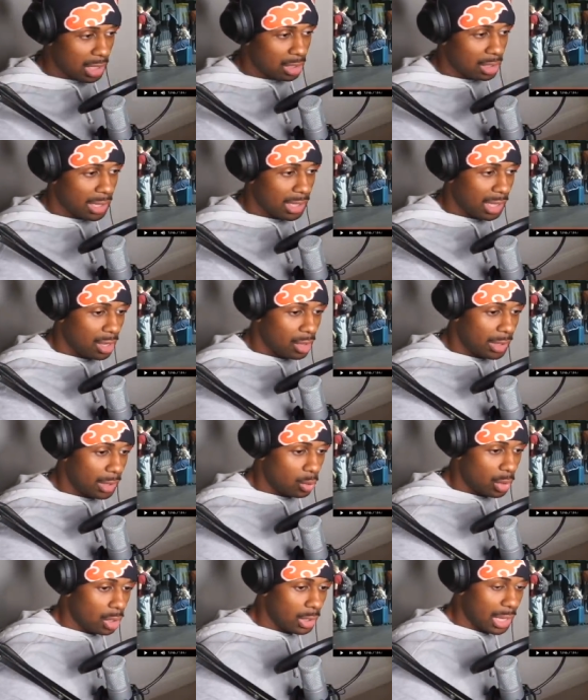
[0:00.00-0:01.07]
like how like
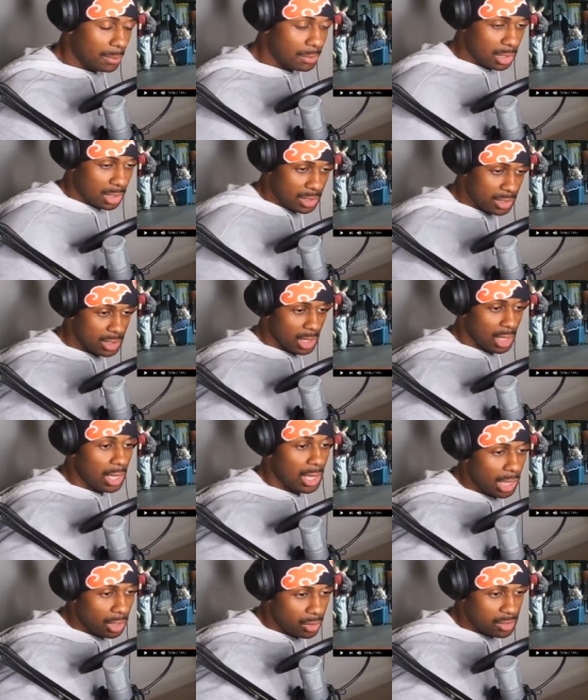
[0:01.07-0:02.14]
well kept it is.
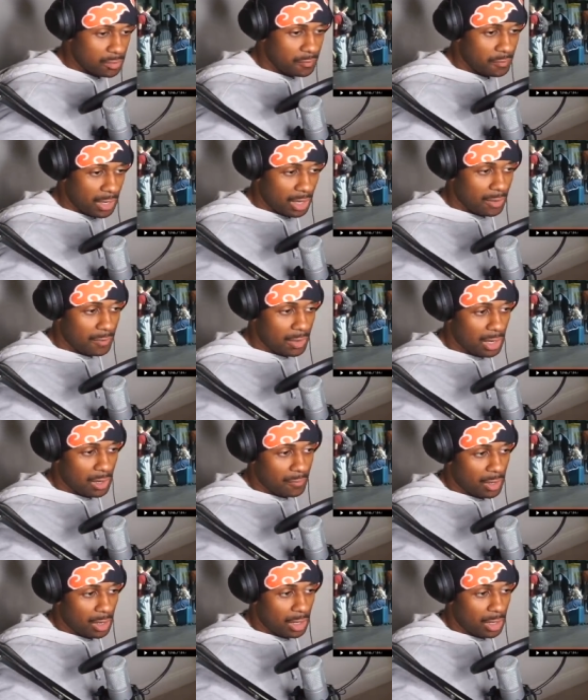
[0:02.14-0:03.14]
It looks very, very, very